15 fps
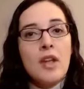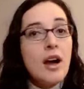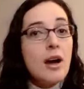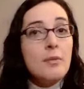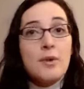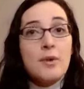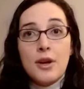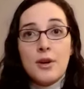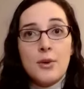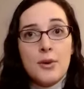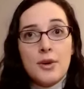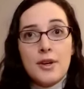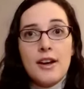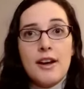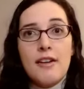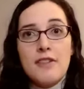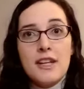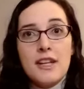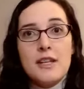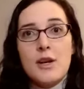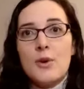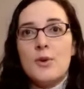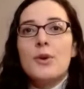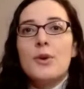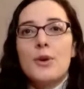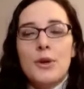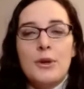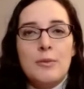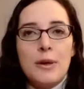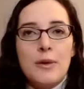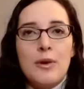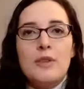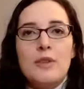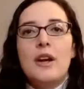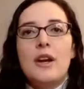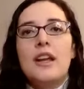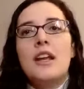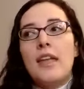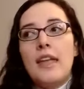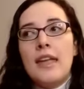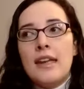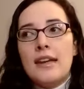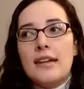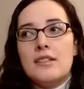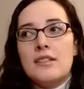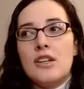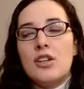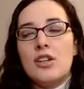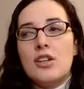Record a video could be one, right? And